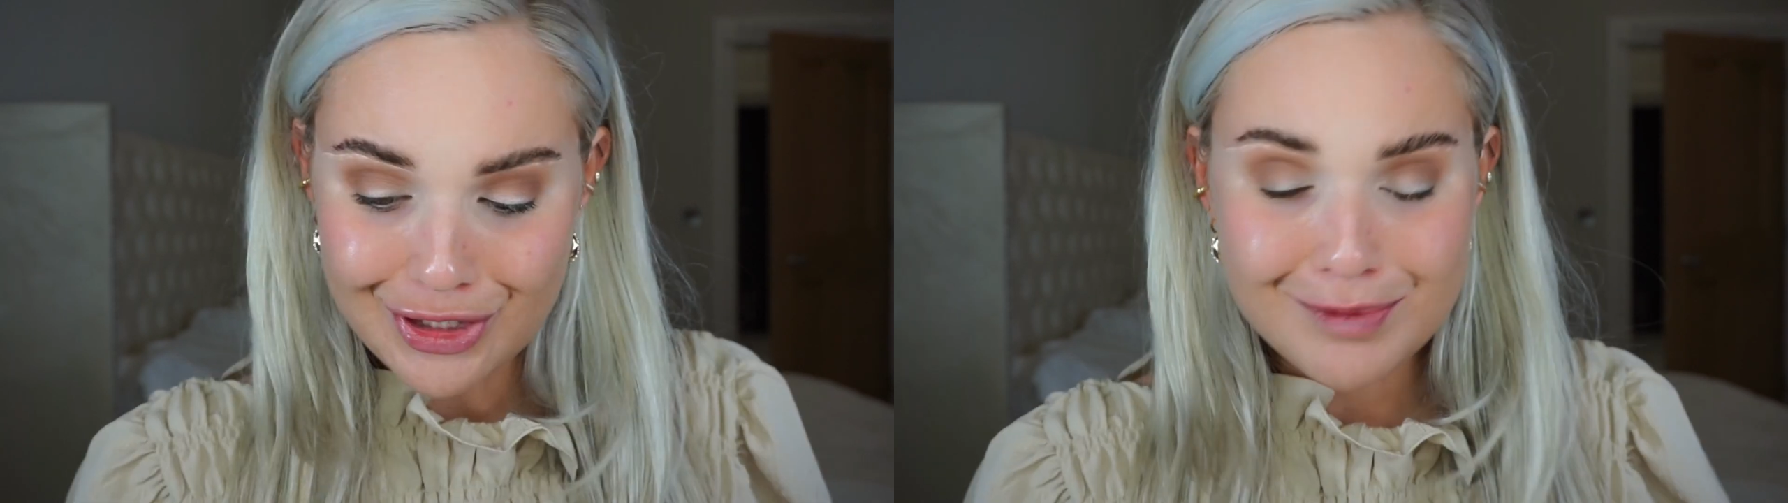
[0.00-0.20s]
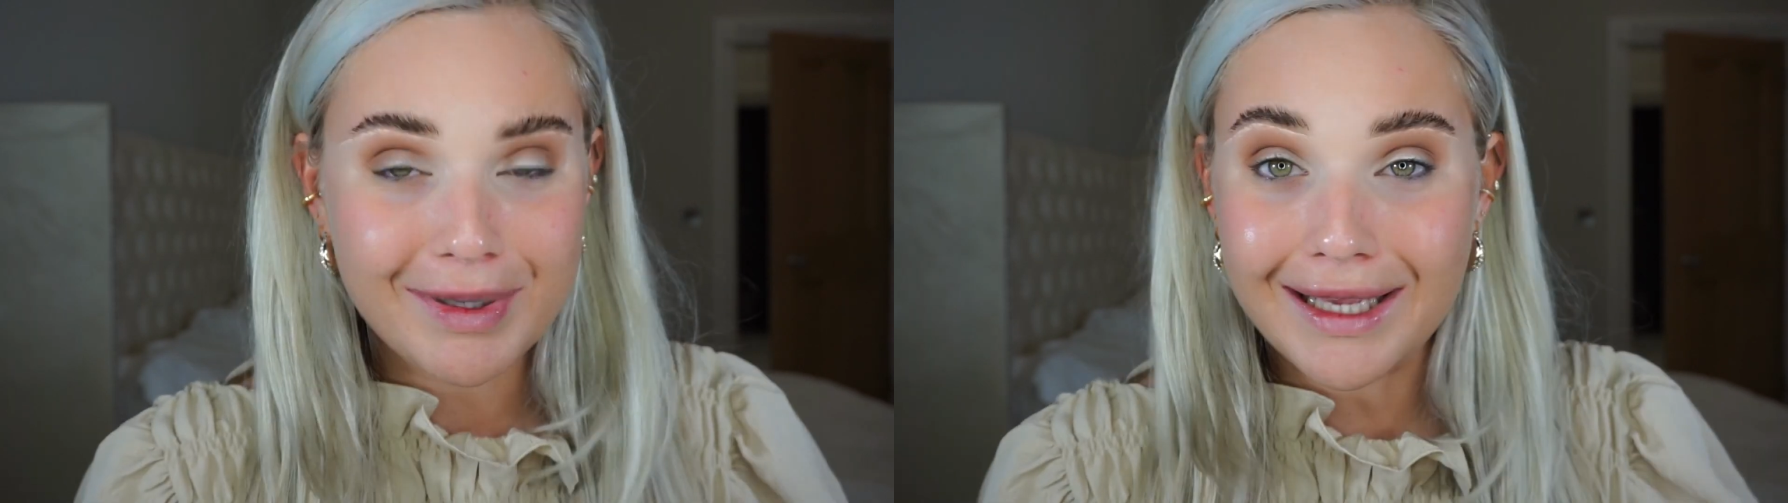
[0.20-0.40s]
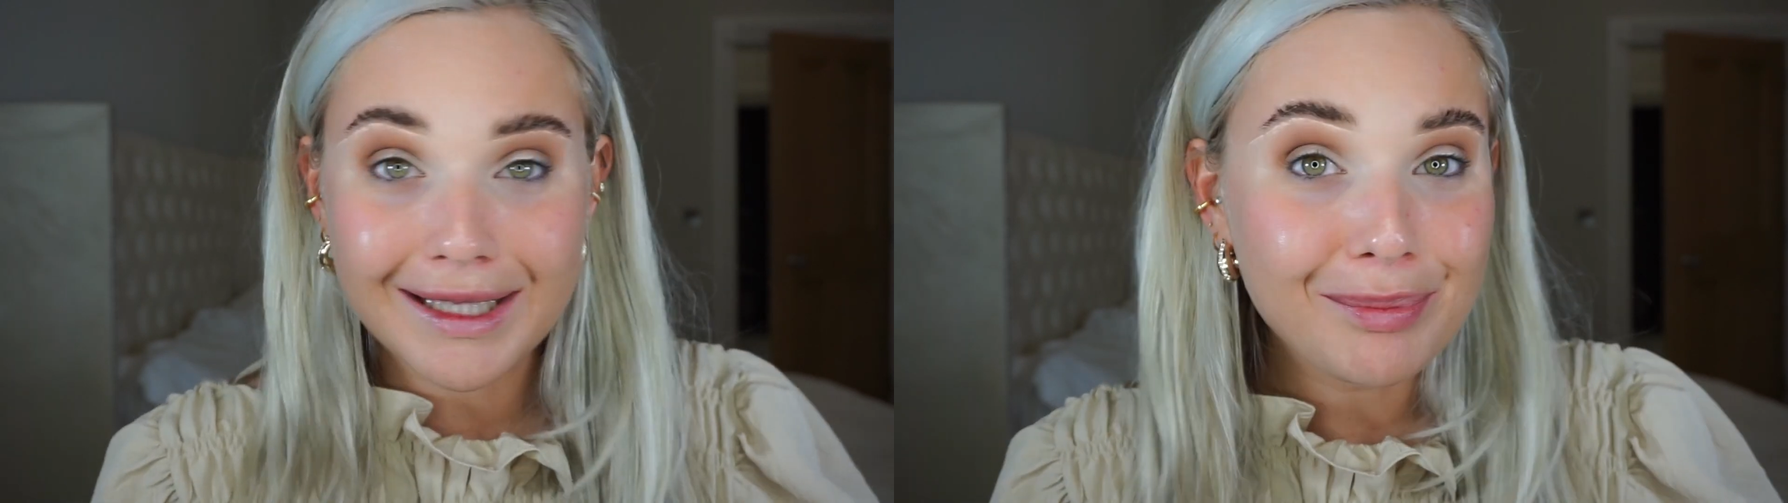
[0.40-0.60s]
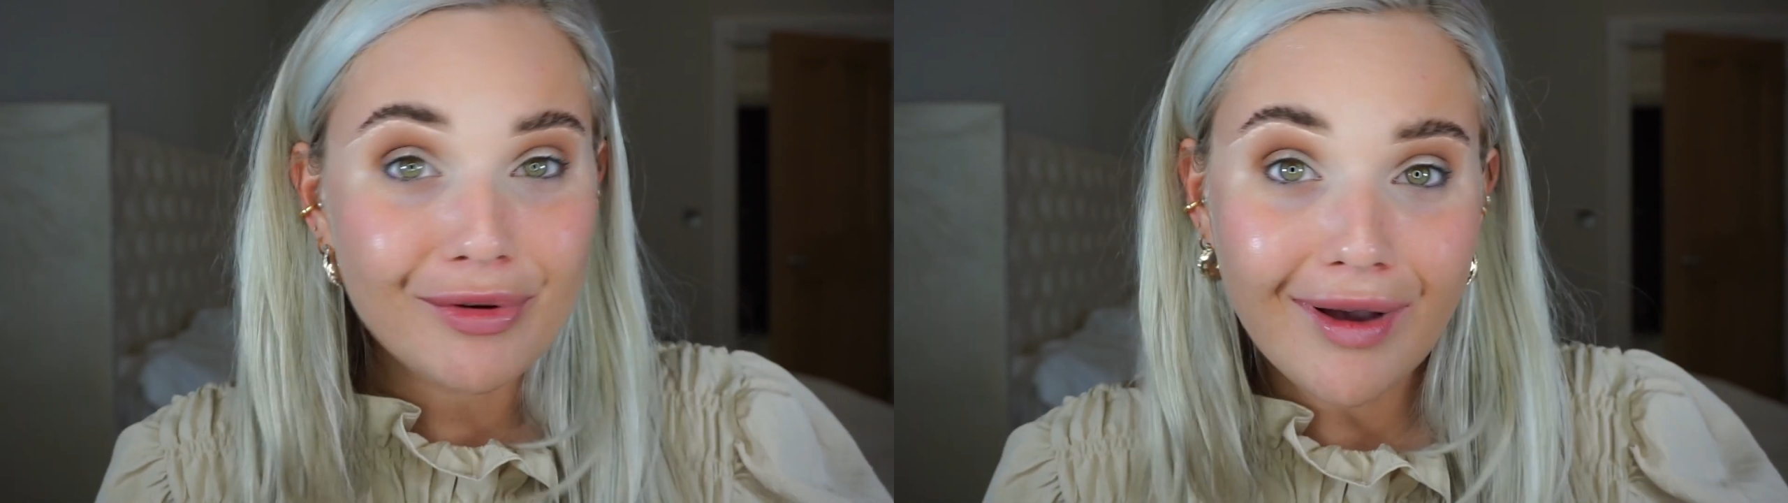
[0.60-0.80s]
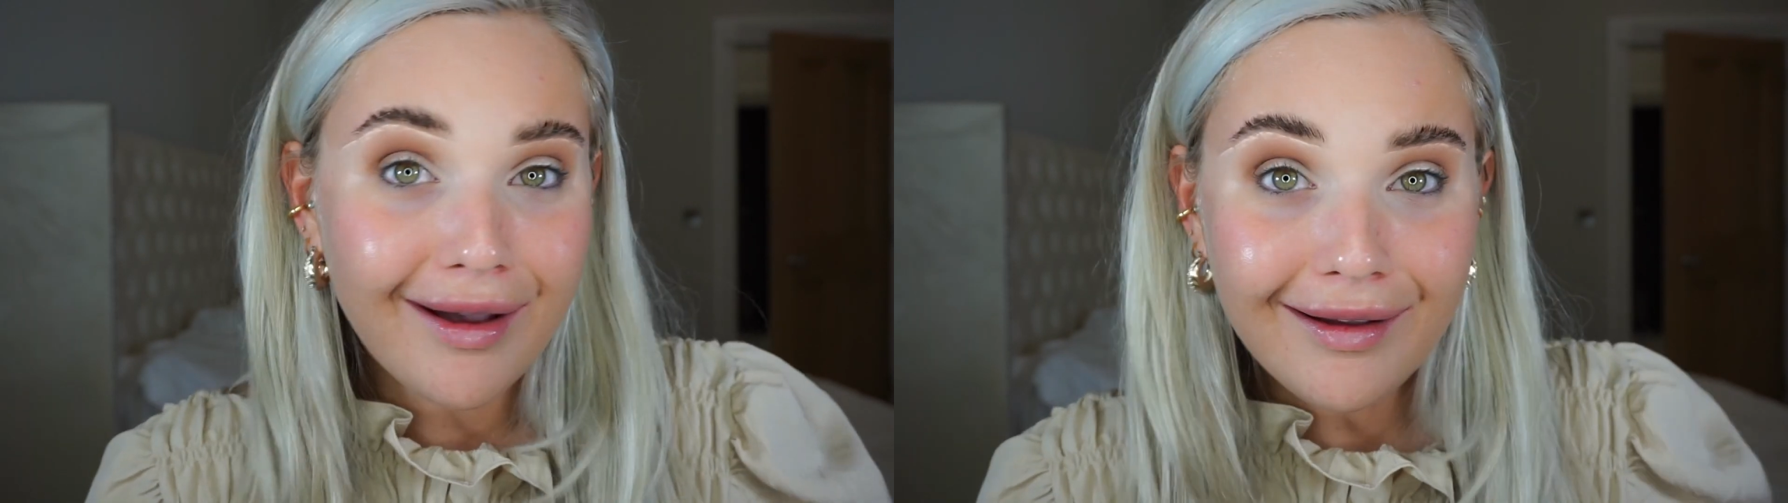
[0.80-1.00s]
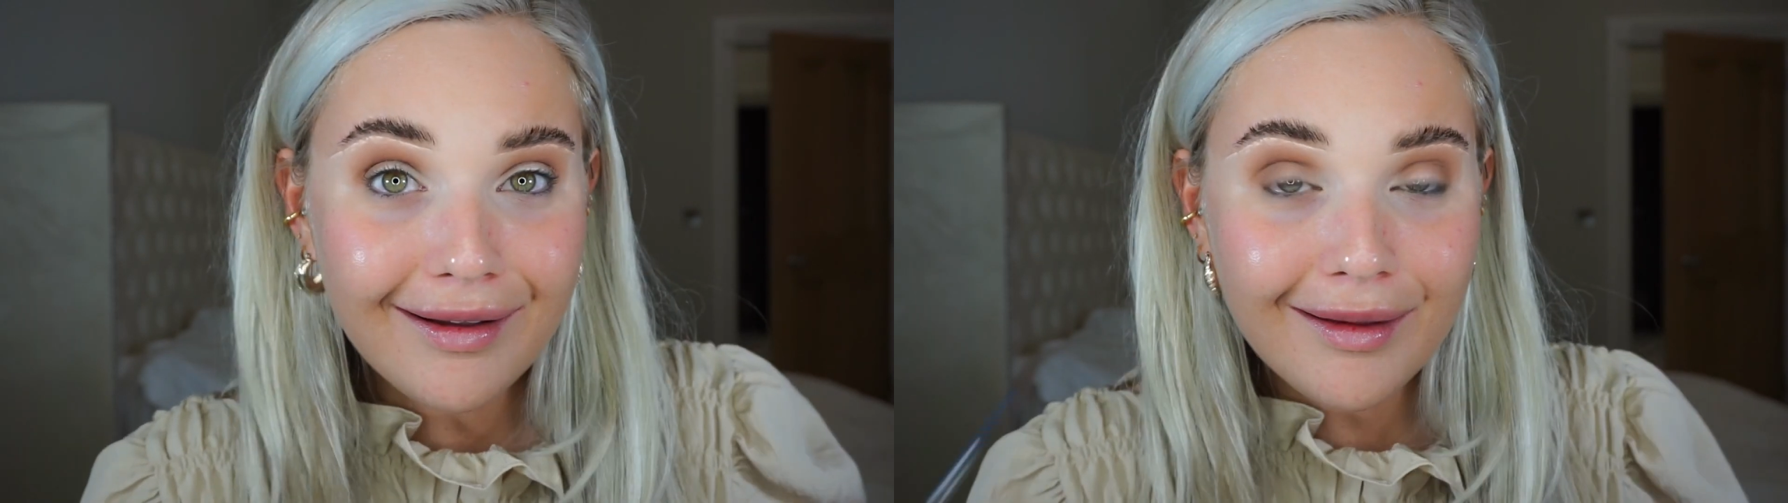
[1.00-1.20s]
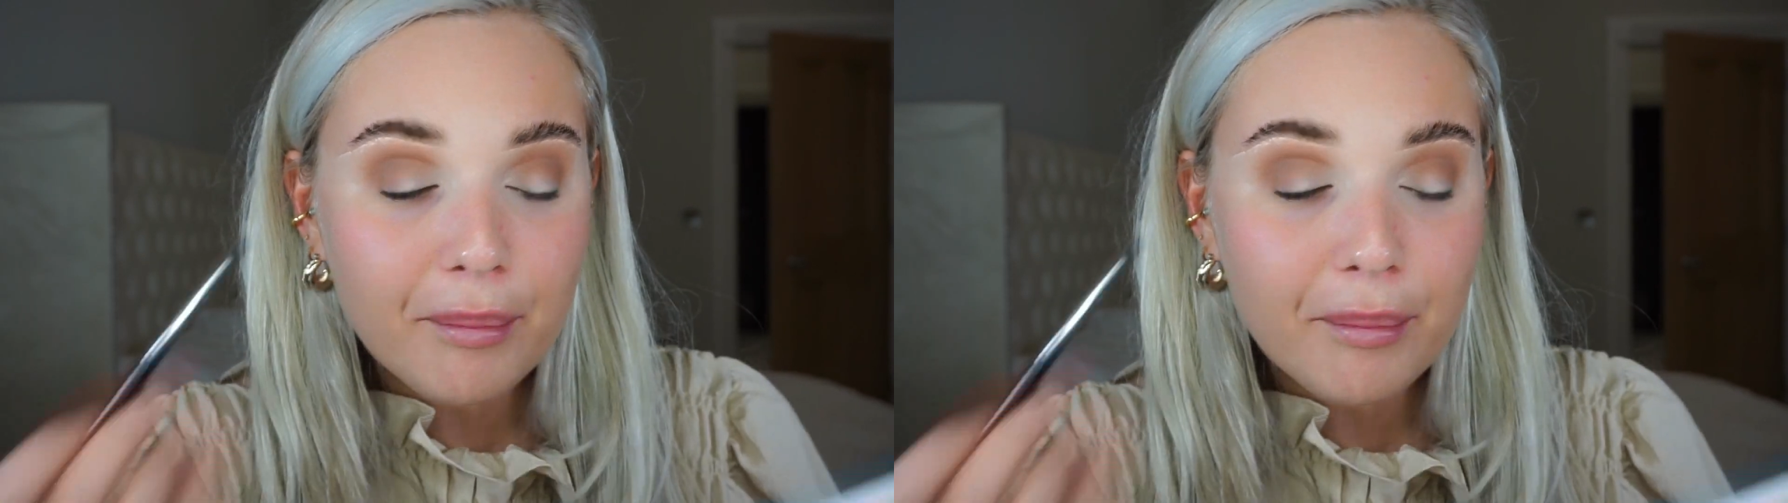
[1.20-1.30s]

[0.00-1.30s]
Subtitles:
Just pick a heap of it up.